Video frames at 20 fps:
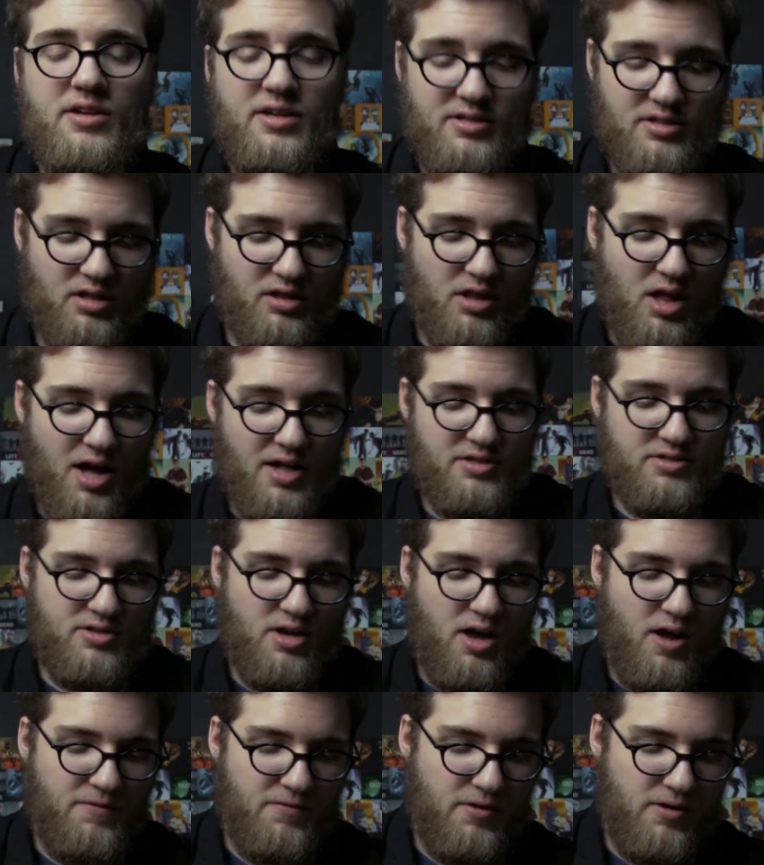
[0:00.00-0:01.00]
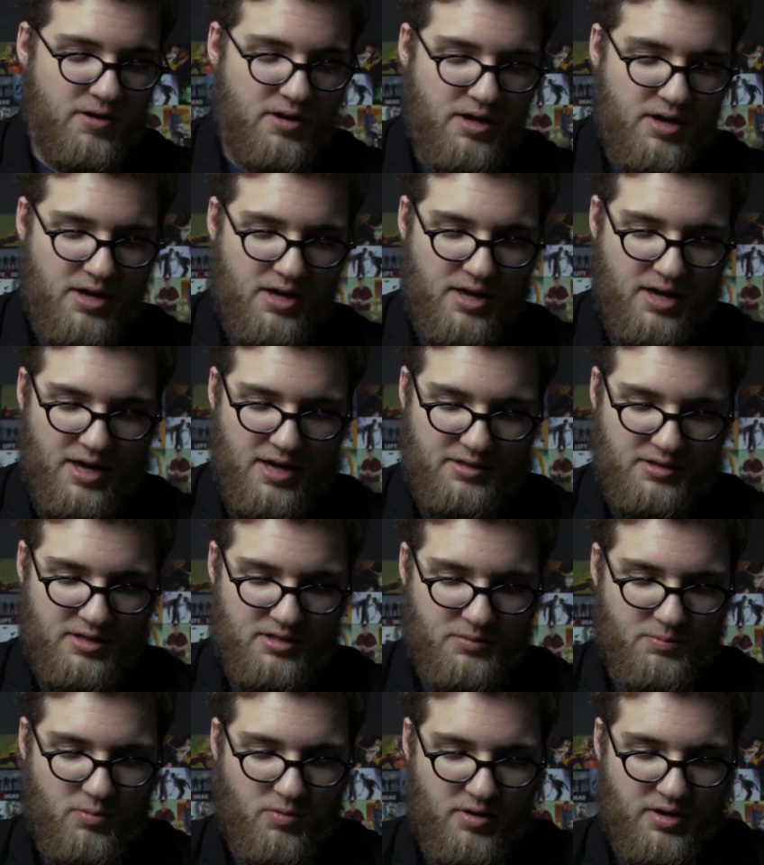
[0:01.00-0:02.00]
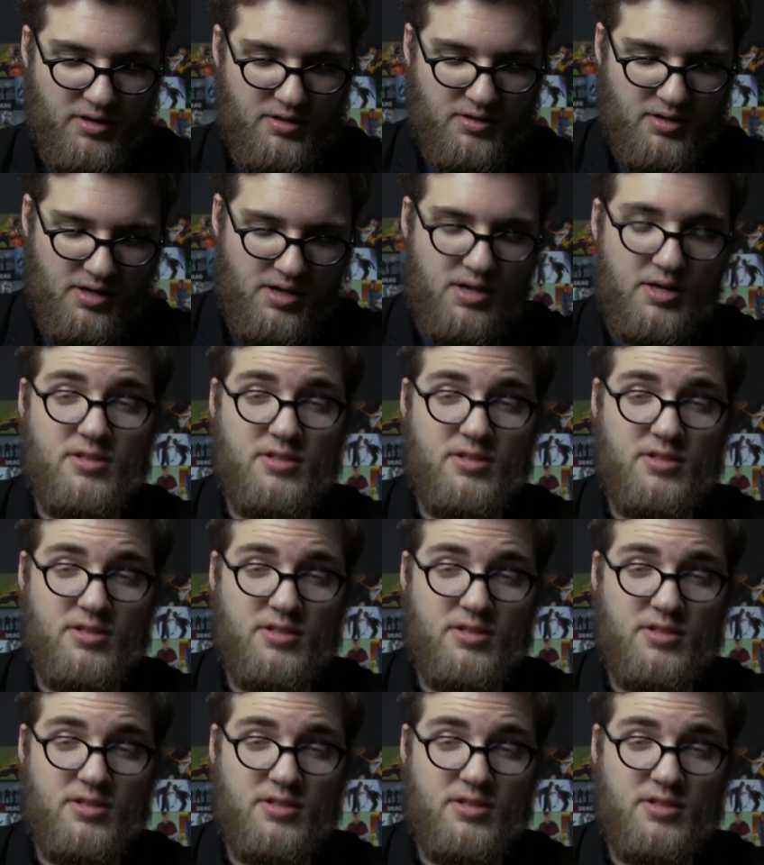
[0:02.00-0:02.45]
it is a lot softer at this point,